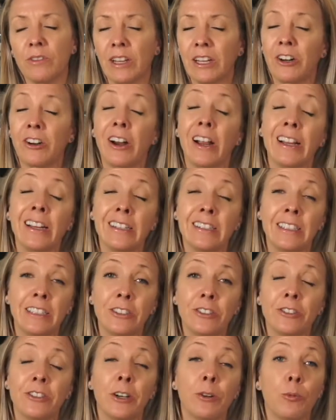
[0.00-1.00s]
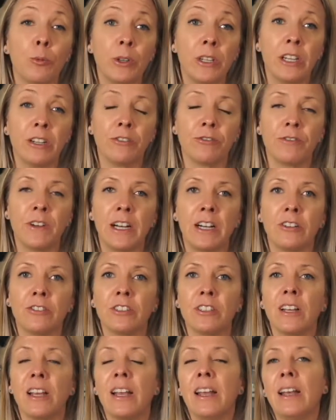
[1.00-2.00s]
that are ideal that we have
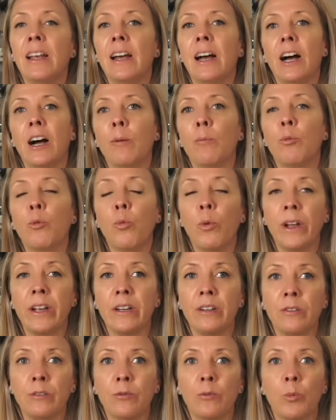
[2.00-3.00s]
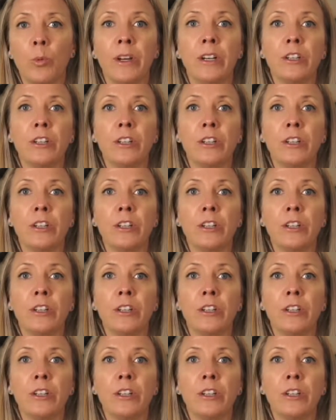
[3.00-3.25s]
found when